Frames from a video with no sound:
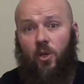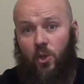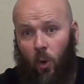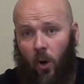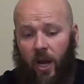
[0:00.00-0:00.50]

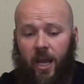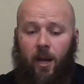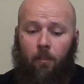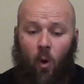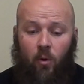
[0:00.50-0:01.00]
During
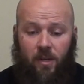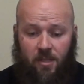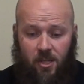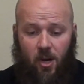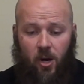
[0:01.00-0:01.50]
an
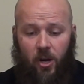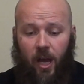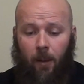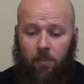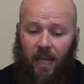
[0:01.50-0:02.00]
opponent's turn,
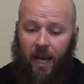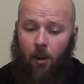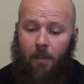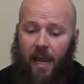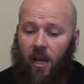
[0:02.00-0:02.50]
a
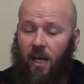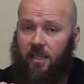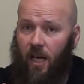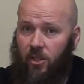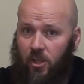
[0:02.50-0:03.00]
player may not
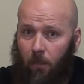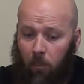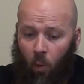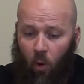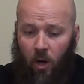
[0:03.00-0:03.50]
touch the
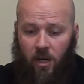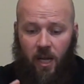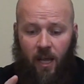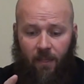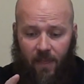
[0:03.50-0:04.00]

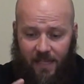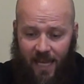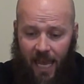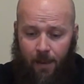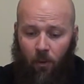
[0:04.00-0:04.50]
board, the
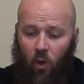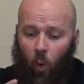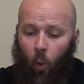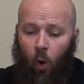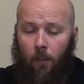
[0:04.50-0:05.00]
table,
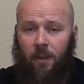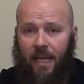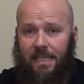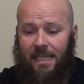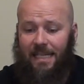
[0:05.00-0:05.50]
or
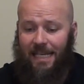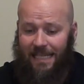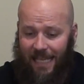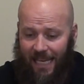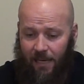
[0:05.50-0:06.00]
place a
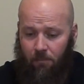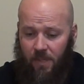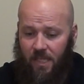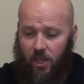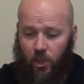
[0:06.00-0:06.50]
disc in
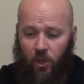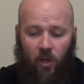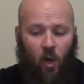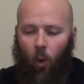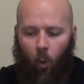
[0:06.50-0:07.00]
position,
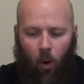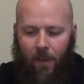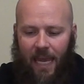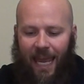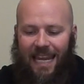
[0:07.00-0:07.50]
or
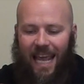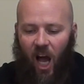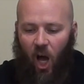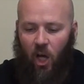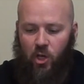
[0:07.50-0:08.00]
make any
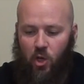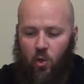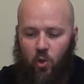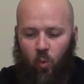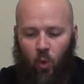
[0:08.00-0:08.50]

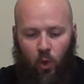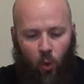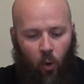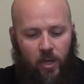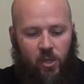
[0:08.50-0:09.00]
unusual
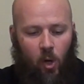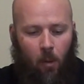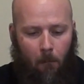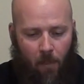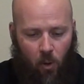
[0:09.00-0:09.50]
noise or
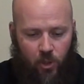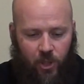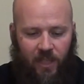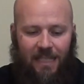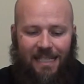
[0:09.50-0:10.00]

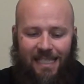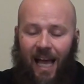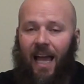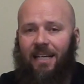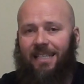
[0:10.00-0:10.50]
motion
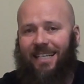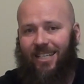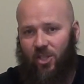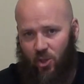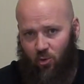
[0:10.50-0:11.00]
designed to
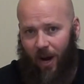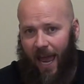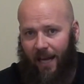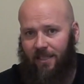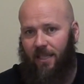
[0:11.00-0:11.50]

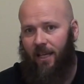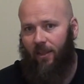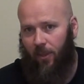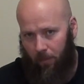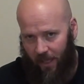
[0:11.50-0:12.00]
distract
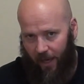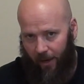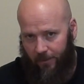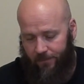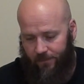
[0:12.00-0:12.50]
the player.